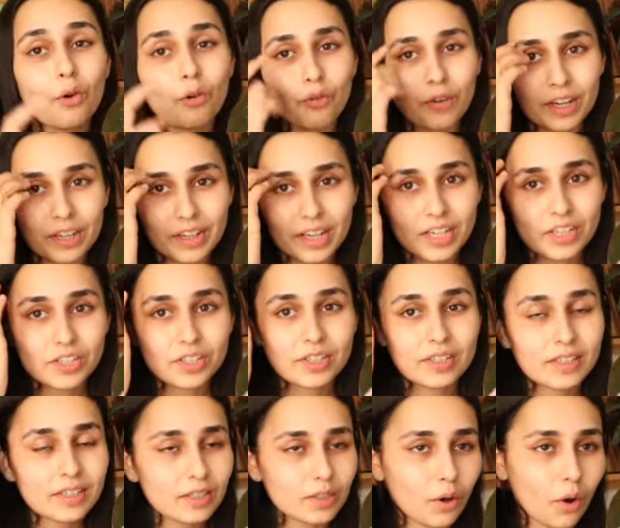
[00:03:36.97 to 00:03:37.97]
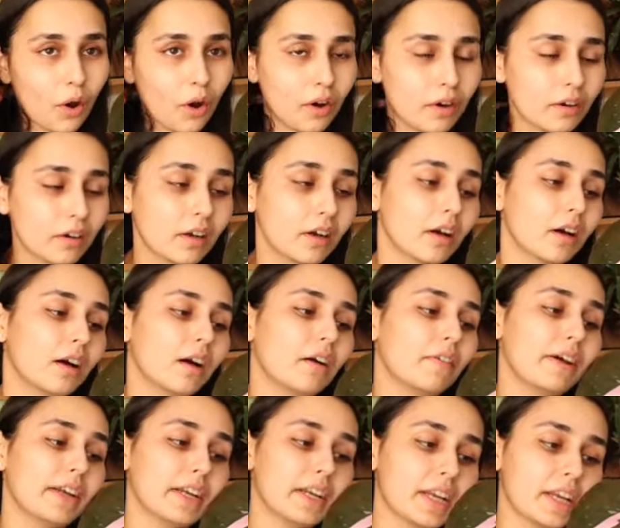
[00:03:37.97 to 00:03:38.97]
variations or
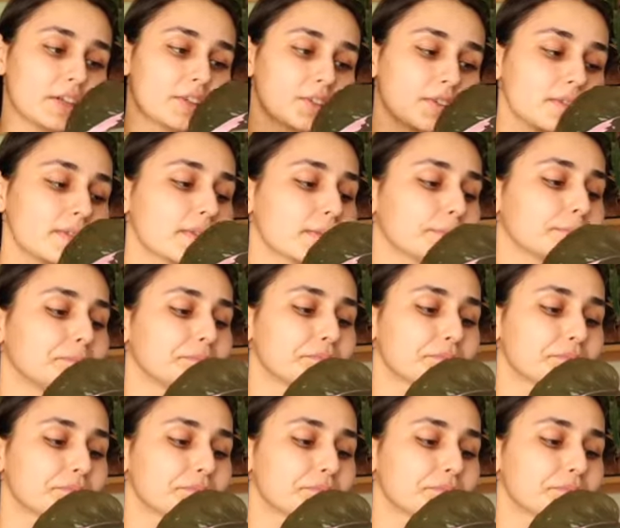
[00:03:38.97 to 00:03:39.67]
variegations